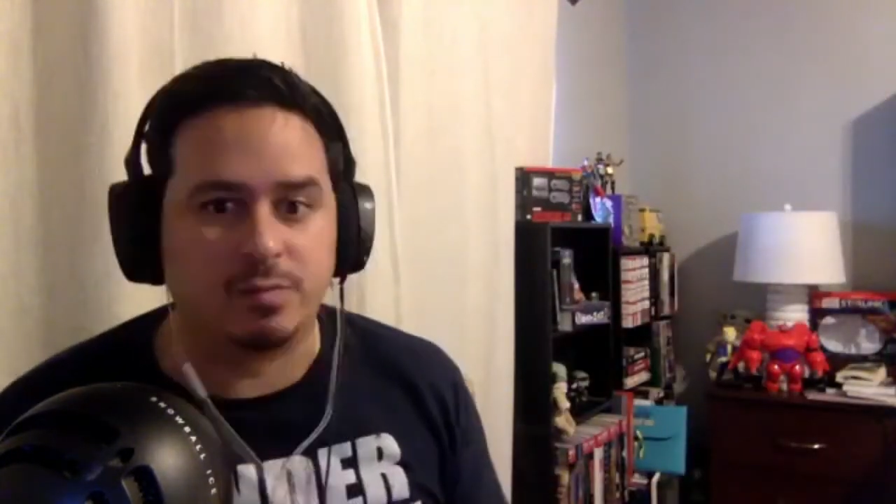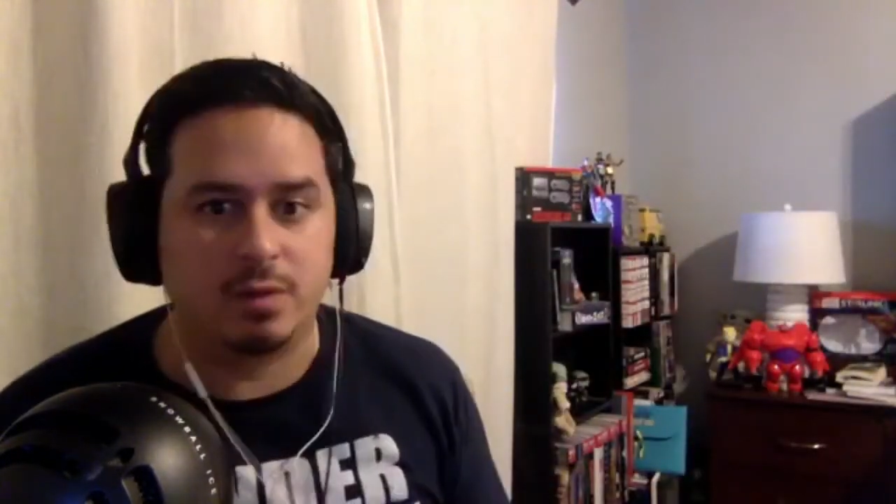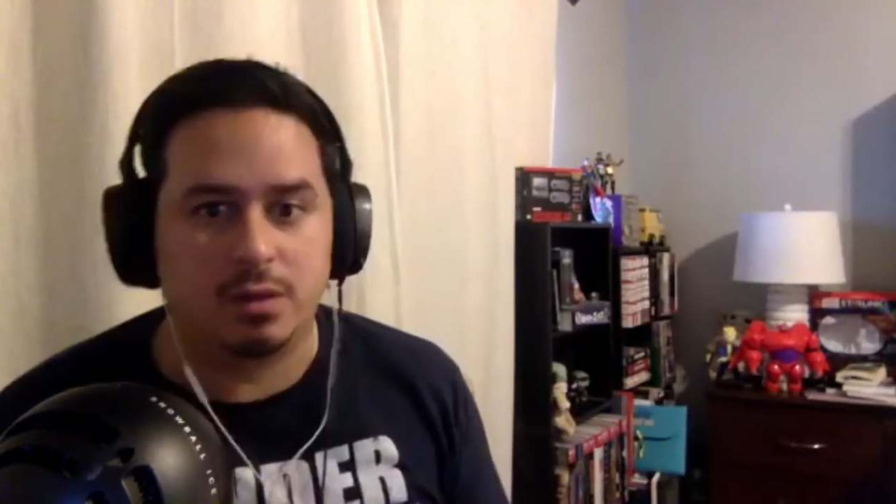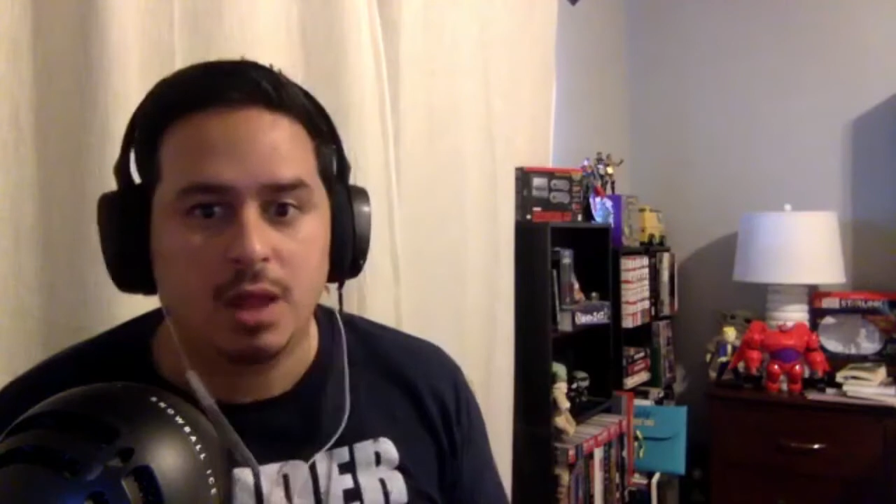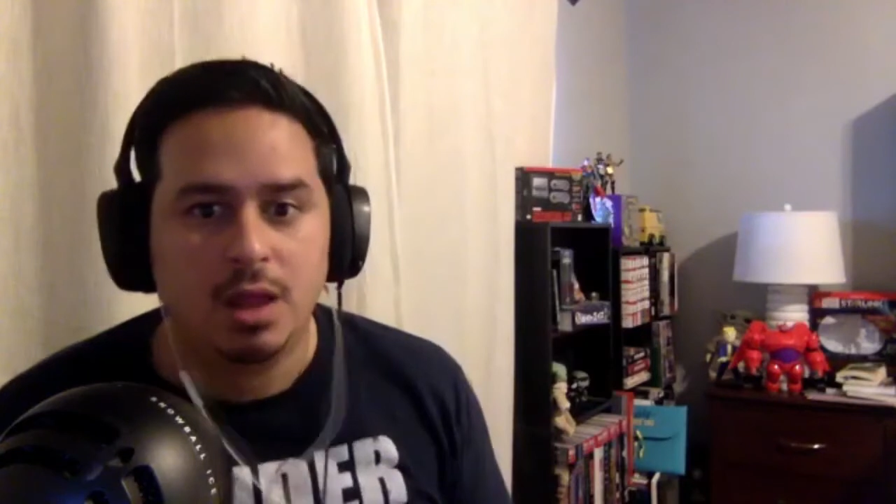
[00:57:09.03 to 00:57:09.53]

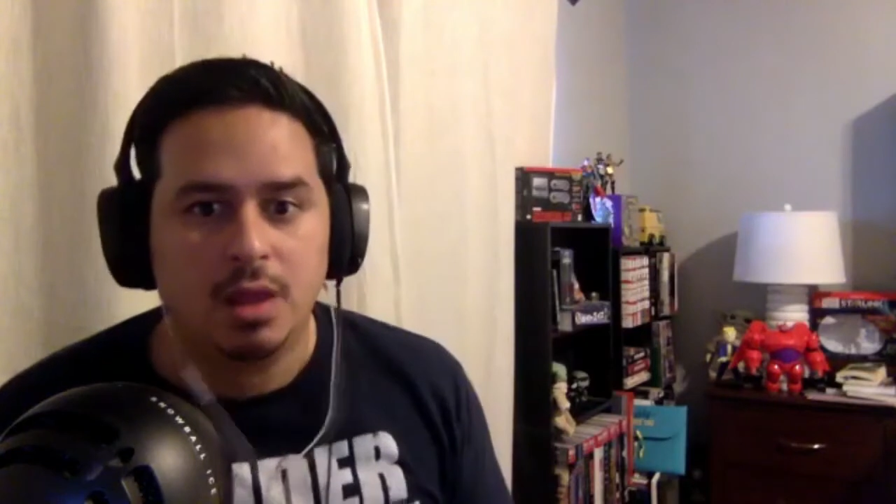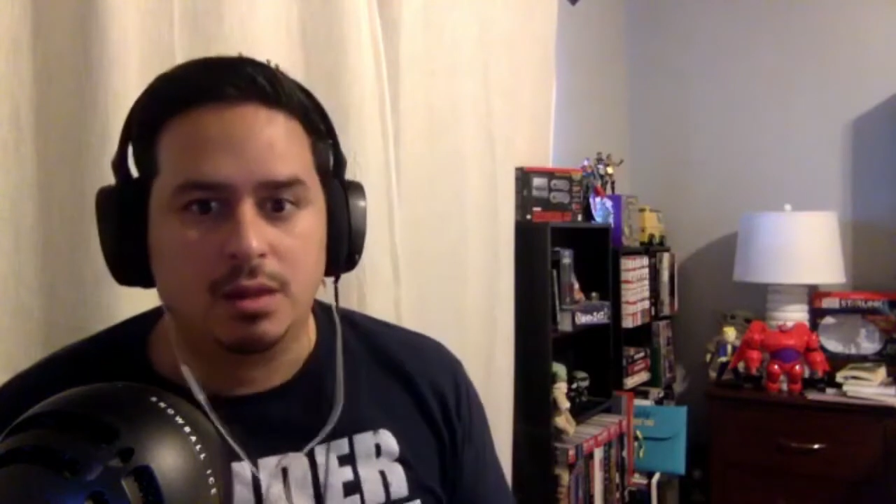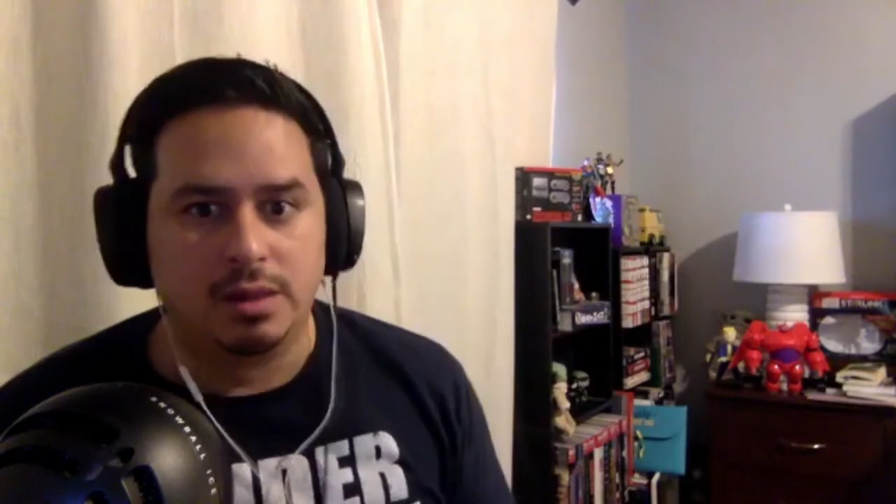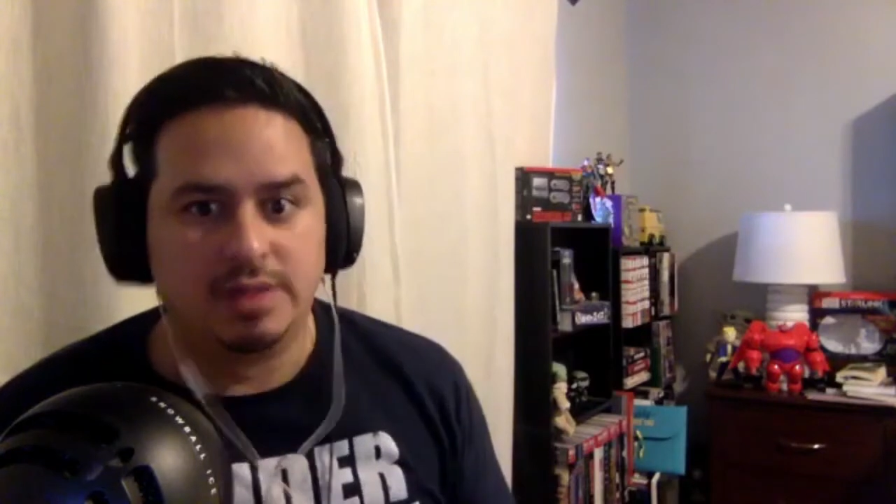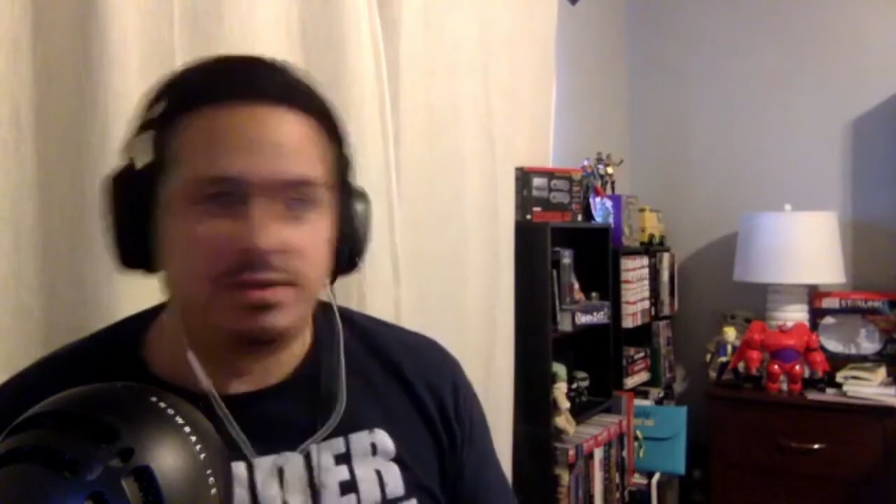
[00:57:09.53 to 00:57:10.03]
Well,
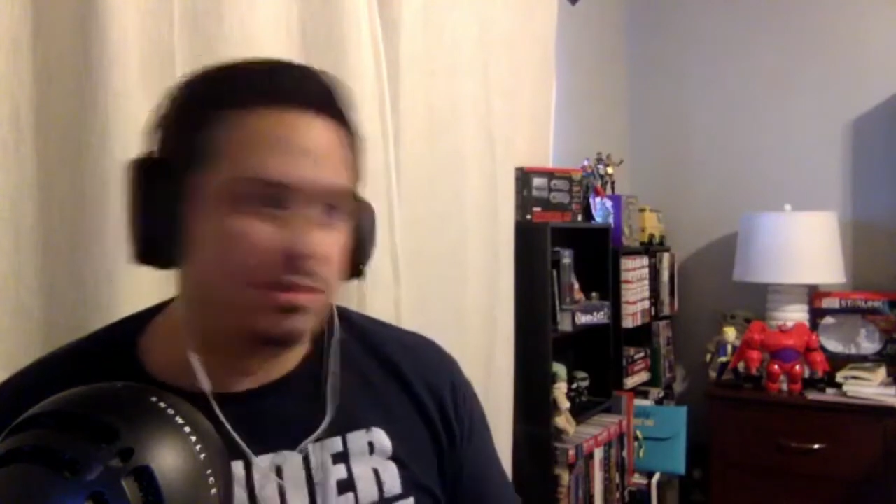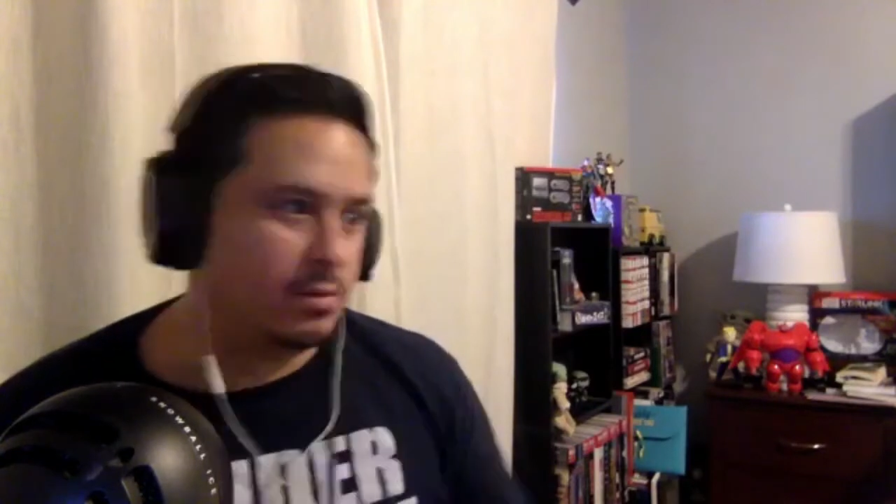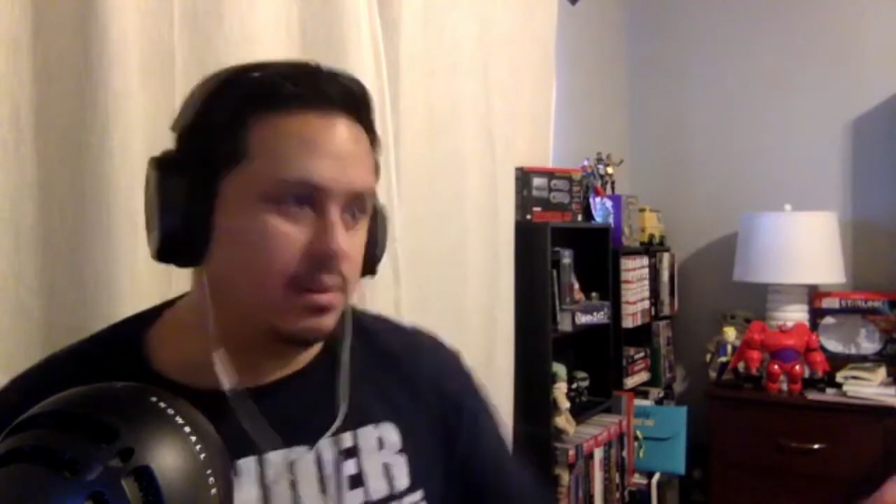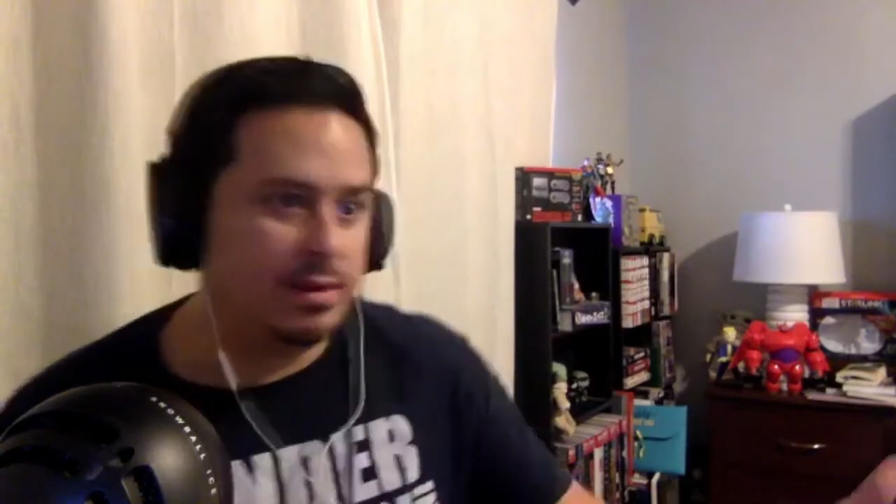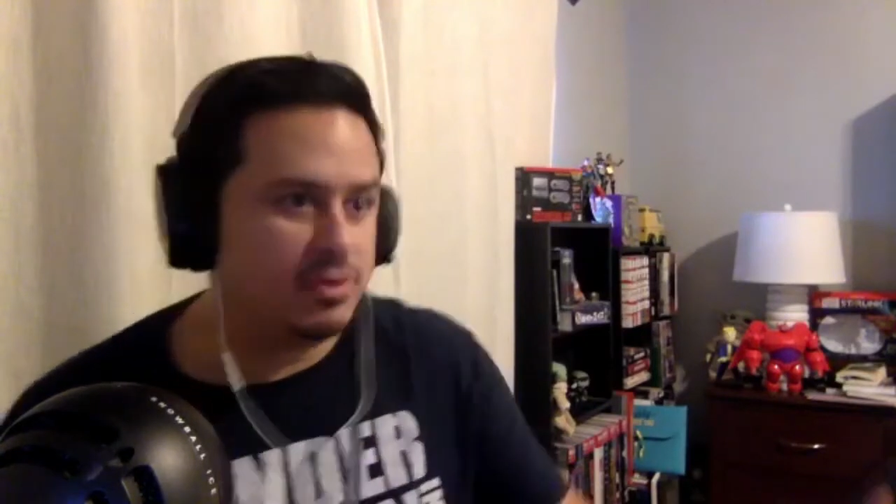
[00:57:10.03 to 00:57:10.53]
let's
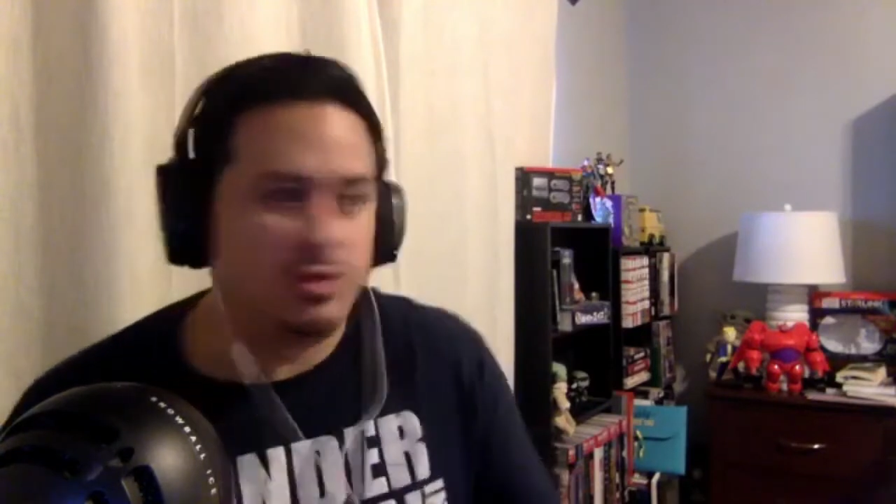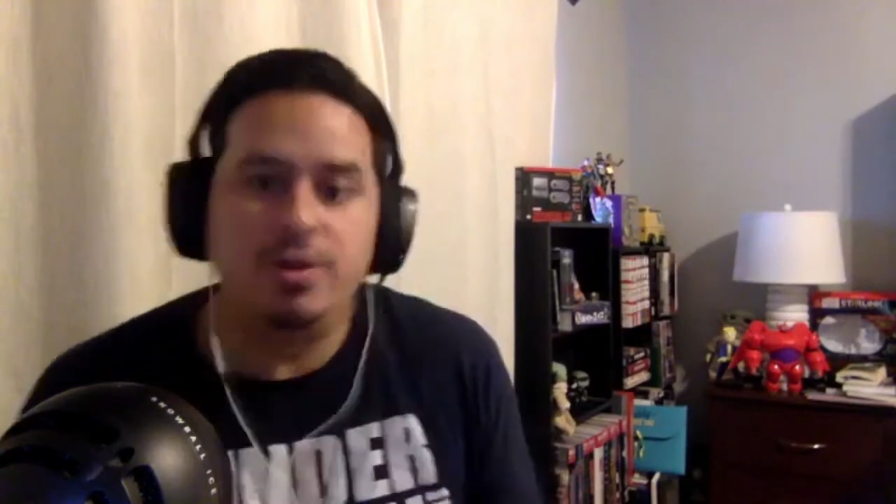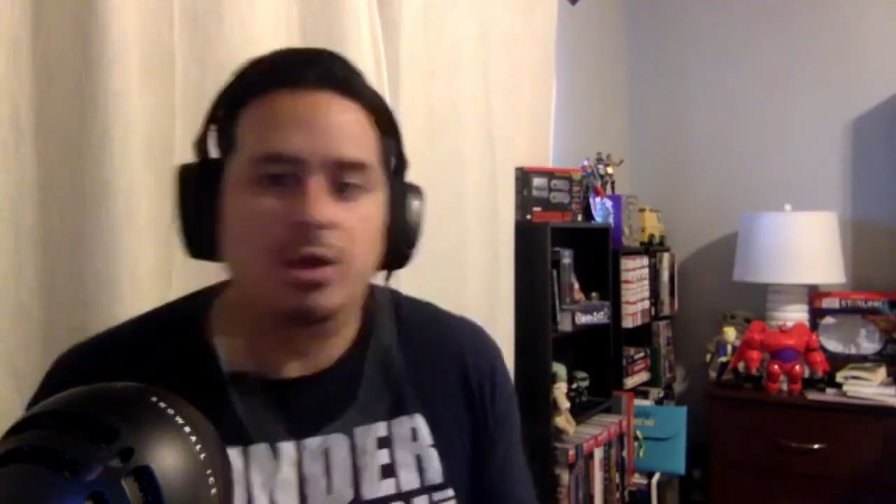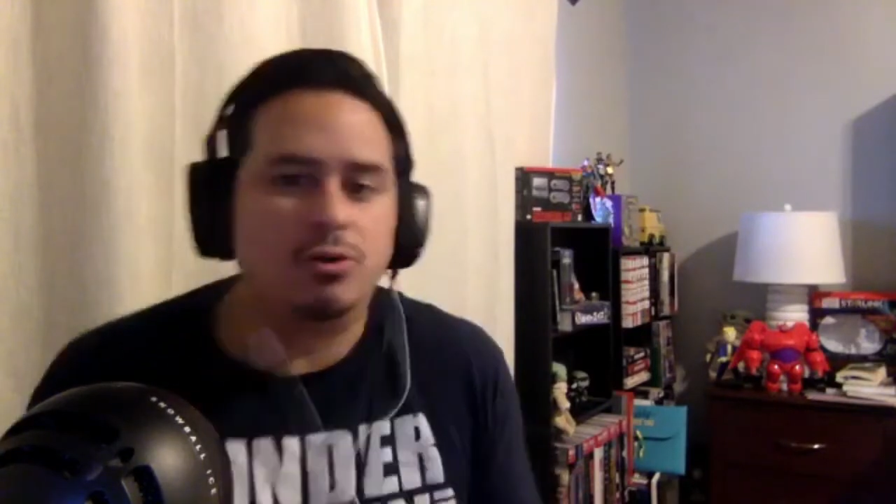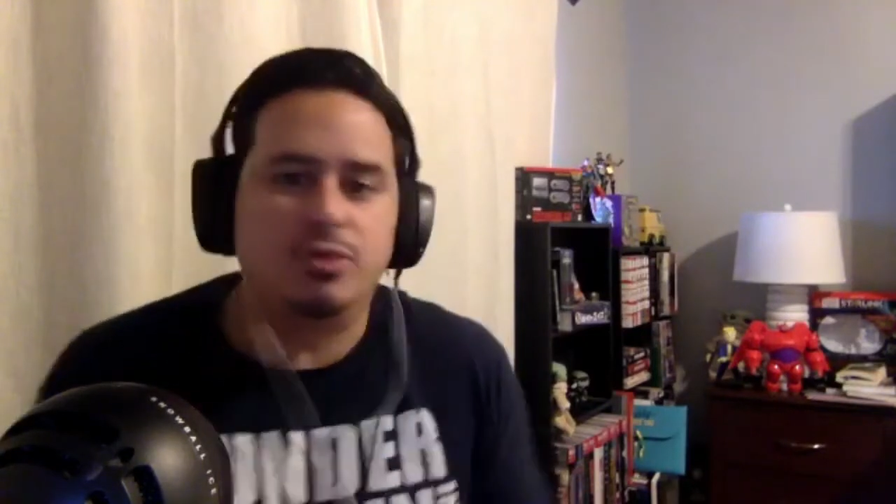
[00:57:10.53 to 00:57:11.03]
let a studio